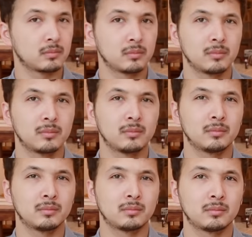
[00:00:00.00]

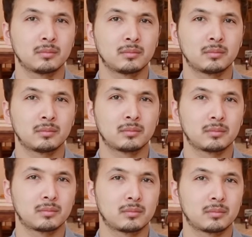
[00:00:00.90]

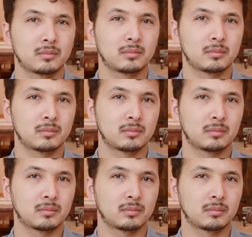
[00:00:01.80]

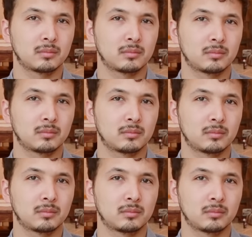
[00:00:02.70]

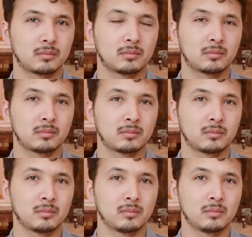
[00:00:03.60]

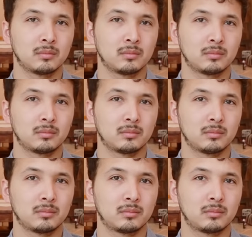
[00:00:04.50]

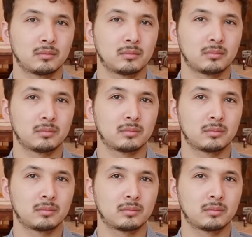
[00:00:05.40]

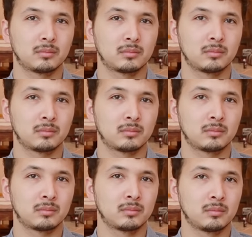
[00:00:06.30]

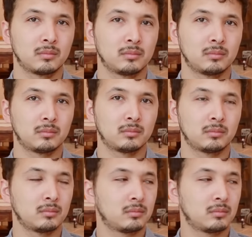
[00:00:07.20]
(silent)